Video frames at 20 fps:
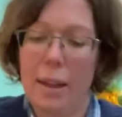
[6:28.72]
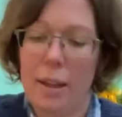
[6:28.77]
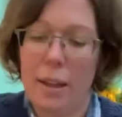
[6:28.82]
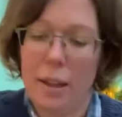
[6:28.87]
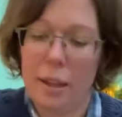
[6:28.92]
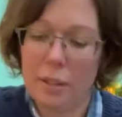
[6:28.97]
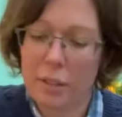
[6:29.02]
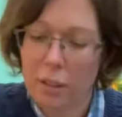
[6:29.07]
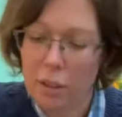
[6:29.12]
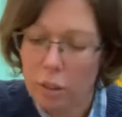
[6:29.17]

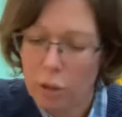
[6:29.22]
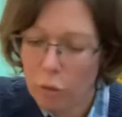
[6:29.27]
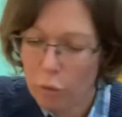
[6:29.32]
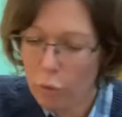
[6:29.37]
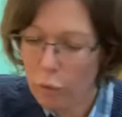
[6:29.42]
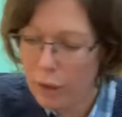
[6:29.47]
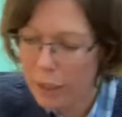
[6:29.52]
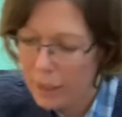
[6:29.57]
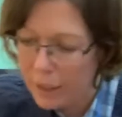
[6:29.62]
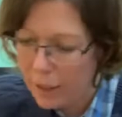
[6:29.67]
It's going to look
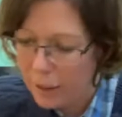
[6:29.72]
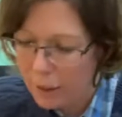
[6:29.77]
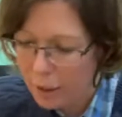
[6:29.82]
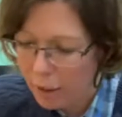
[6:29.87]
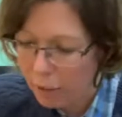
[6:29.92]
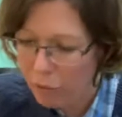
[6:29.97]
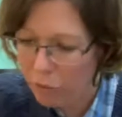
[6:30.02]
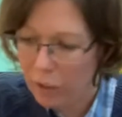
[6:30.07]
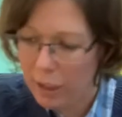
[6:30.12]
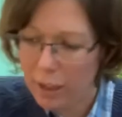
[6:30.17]
really
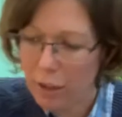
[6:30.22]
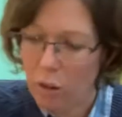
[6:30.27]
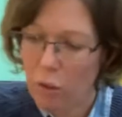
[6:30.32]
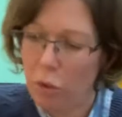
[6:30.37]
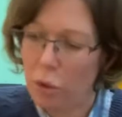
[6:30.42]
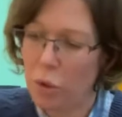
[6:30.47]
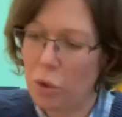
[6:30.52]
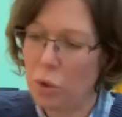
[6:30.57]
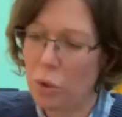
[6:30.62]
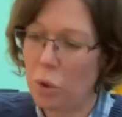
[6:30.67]
lovely on
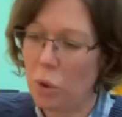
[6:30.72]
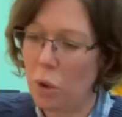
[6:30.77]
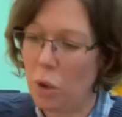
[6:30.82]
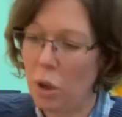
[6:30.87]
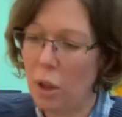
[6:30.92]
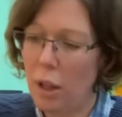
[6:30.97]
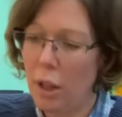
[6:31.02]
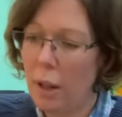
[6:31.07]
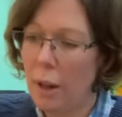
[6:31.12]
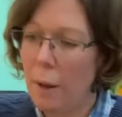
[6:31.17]
the door.
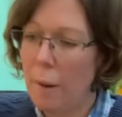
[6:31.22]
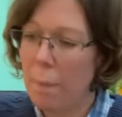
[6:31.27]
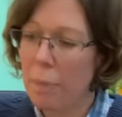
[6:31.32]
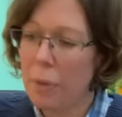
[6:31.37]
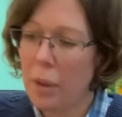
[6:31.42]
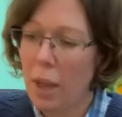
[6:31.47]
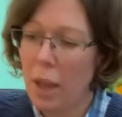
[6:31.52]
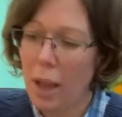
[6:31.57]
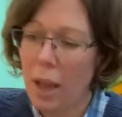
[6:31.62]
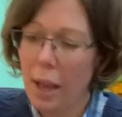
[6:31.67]

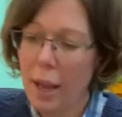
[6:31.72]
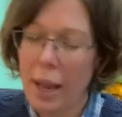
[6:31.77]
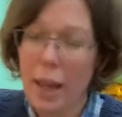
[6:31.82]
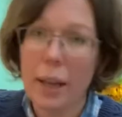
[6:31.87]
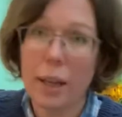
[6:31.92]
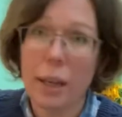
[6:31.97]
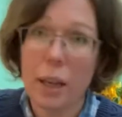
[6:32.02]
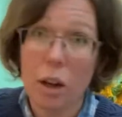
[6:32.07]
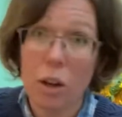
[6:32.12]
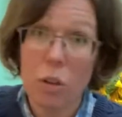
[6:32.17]
I
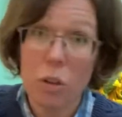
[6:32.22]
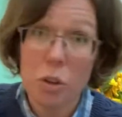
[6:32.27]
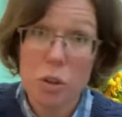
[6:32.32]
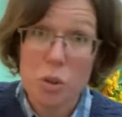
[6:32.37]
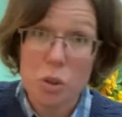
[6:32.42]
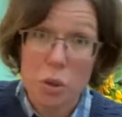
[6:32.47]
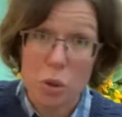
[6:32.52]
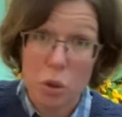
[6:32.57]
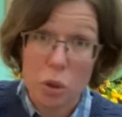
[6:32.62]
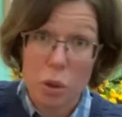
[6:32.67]
hang it on the
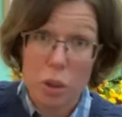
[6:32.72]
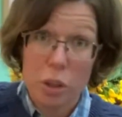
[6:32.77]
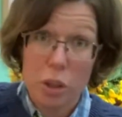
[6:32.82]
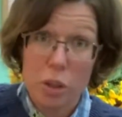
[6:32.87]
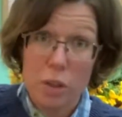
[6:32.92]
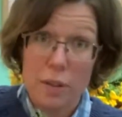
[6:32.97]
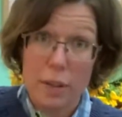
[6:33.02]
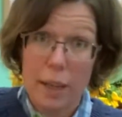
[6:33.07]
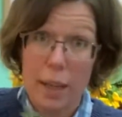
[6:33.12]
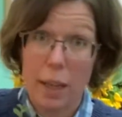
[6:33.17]
door
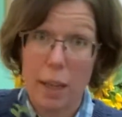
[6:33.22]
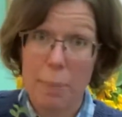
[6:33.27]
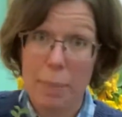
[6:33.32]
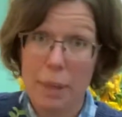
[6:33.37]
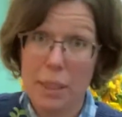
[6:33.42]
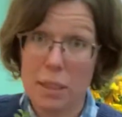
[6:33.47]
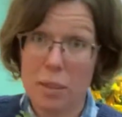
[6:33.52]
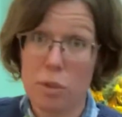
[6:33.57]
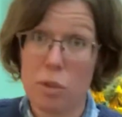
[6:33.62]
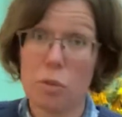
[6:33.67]
using a
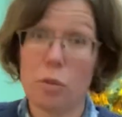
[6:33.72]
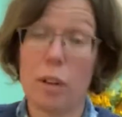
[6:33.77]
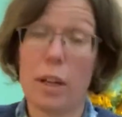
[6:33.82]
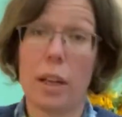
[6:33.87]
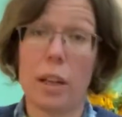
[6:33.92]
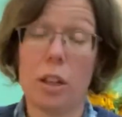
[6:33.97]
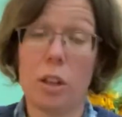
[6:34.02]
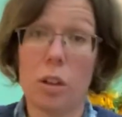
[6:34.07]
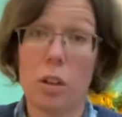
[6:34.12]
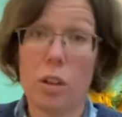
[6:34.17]
piece of string,
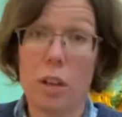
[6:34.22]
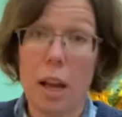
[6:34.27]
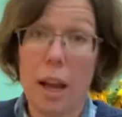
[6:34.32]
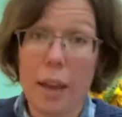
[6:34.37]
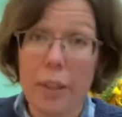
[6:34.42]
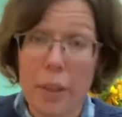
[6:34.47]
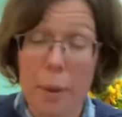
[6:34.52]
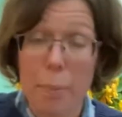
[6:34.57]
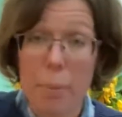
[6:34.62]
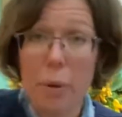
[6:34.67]
and you can
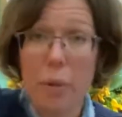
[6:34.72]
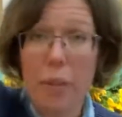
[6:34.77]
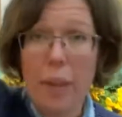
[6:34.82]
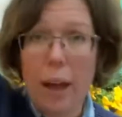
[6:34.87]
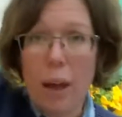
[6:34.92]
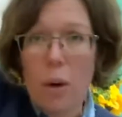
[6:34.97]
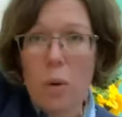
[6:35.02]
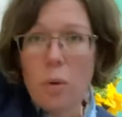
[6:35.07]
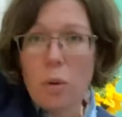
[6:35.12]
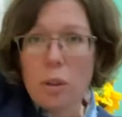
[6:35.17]
either put that
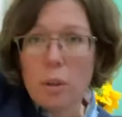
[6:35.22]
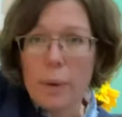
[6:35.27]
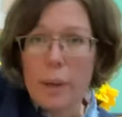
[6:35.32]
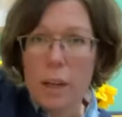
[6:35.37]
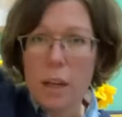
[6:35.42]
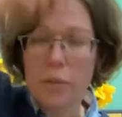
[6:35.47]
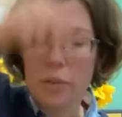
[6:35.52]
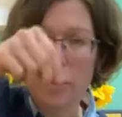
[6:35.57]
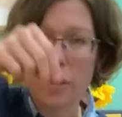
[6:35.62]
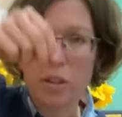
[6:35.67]
all the way
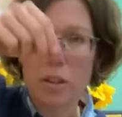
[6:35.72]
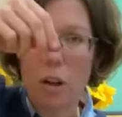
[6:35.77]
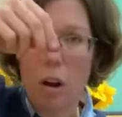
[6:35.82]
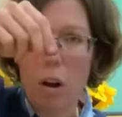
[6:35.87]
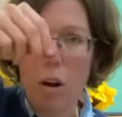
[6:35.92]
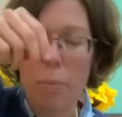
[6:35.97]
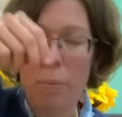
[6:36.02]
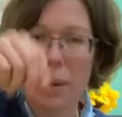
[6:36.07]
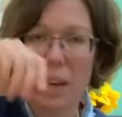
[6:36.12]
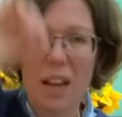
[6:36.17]
over the
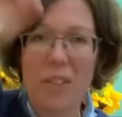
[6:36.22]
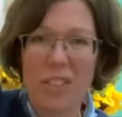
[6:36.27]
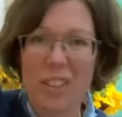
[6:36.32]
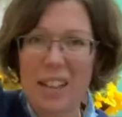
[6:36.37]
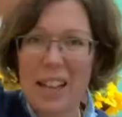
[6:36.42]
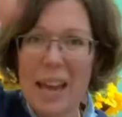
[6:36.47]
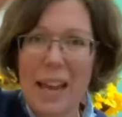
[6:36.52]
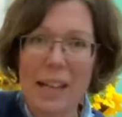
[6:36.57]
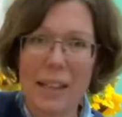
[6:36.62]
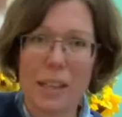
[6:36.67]
top and have a
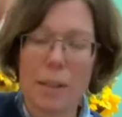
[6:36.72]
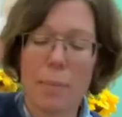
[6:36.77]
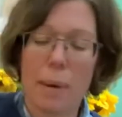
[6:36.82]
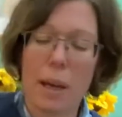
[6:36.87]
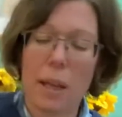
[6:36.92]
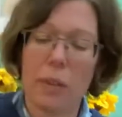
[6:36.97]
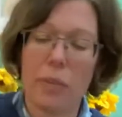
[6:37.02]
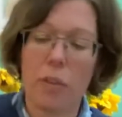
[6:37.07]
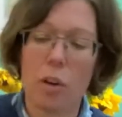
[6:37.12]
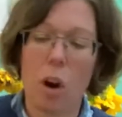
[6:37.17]
nail in the back
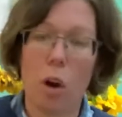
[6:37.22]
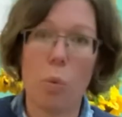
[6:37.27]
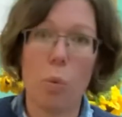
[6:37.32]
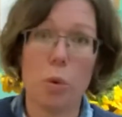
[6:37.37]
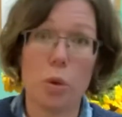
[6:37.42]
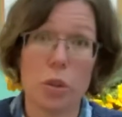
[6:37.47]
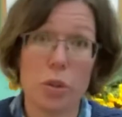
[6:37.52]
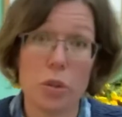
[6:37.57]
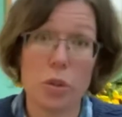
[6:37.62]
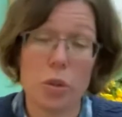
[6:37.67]
if you've got a
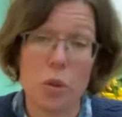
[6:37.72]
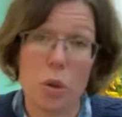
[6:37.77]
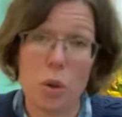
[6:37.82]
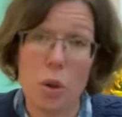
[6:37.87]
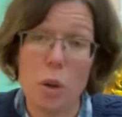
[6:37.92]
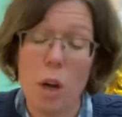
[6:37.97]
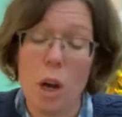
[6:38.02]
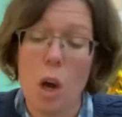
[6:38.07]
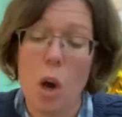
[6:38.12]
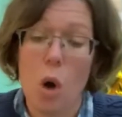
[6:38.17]
wooden door,
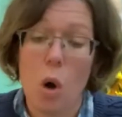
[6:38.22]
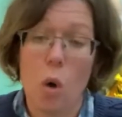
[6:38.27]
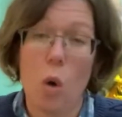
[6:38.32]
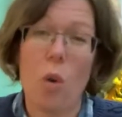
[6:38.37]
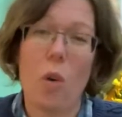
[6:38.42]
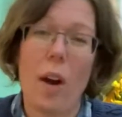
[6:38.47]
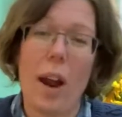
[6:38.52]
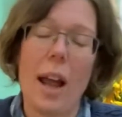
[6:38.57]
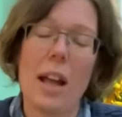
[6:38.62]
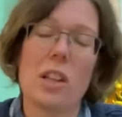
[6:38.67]

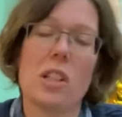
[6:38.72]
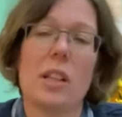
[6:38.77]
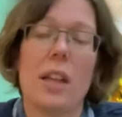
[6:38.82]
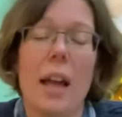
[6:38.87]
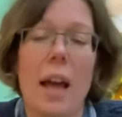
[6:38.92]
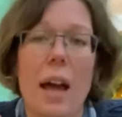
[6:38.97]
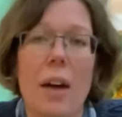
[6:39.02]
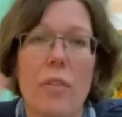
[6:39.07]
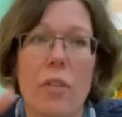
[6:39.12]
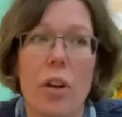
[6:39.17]
or I actually
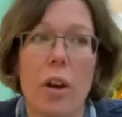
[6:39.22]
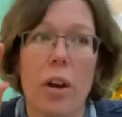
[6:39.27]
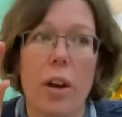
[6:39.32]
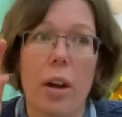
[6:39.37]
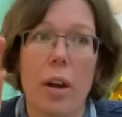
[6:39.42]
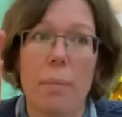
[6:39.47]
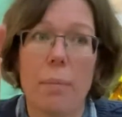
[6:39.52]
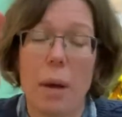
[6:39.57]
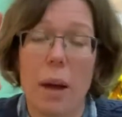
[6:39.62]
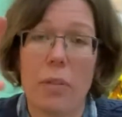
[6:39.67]
have,
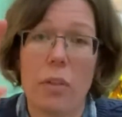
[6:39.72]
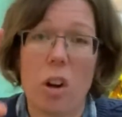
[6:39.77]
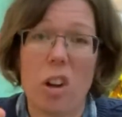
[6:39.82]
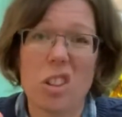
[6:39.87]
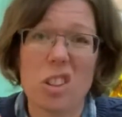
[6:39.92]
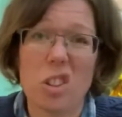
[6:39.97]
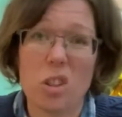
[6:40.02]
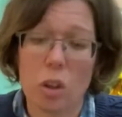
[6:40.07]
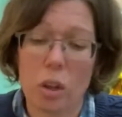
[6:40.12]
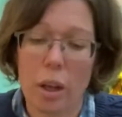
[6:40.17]
I've got a
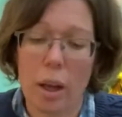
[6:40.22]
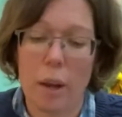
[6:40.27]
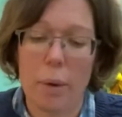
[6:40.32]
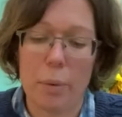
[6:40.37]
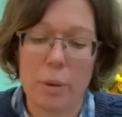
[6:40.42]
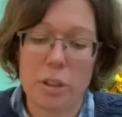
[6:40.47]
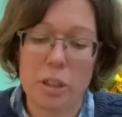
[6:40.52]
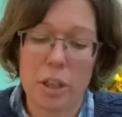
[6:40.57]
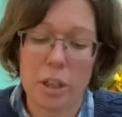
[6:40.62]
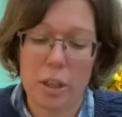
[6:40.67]
sucker
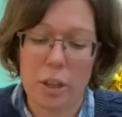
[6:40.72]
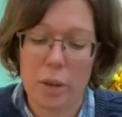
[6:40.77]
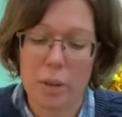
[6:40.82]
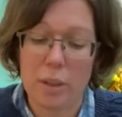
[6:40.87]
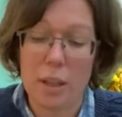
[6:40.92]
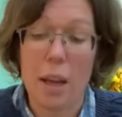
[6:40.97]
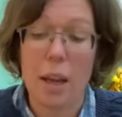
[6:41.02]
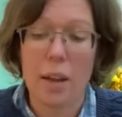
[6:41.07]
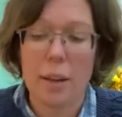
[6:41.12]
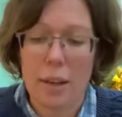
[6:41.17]
which I use.
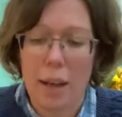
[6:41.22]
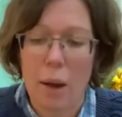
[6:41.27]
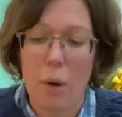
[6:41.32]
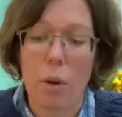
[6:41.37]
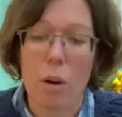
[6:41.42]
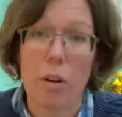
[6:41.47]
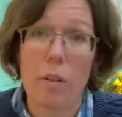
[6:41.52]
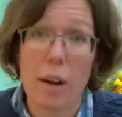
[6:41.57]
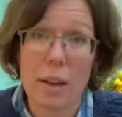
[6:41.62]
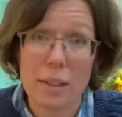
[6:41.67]
Now,
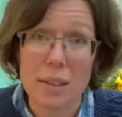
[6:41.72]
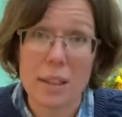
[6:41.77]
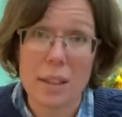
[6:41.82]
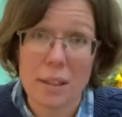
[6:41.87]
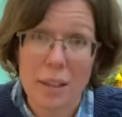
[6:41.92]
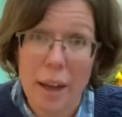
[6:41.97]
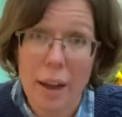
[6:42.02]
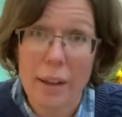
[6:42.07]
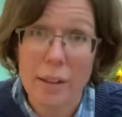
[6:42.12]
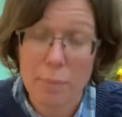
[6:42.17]
granted
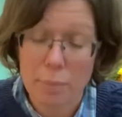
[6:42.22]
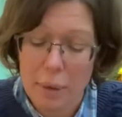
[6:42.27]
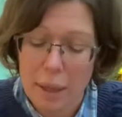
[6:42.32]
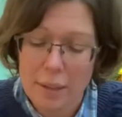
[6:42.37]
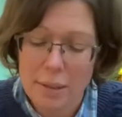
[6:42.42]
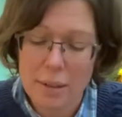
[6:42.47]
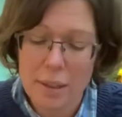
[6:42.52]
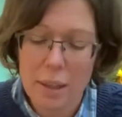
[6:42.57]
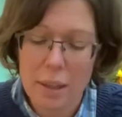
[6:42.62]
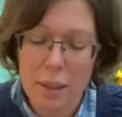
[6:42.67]
that is
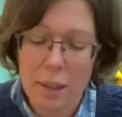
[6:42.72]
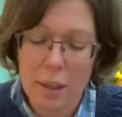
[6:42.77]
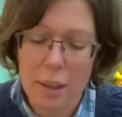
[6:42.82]
plastic,